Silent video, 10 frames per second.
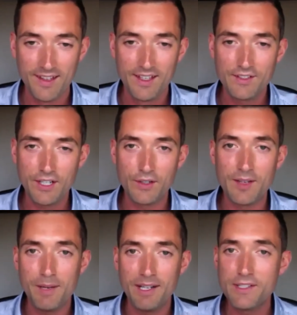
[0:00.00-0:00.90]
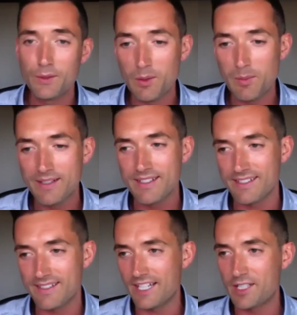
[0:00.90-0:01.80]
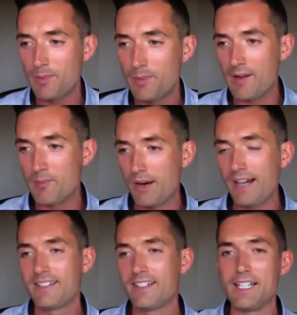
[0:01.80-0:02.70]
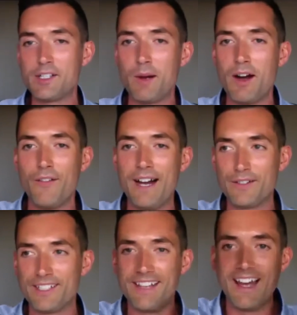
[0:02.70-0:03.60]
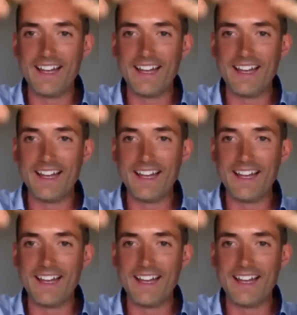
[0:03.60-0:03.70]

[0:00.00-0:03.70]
So in my 2 other businesses, I spent practically 12 hours a day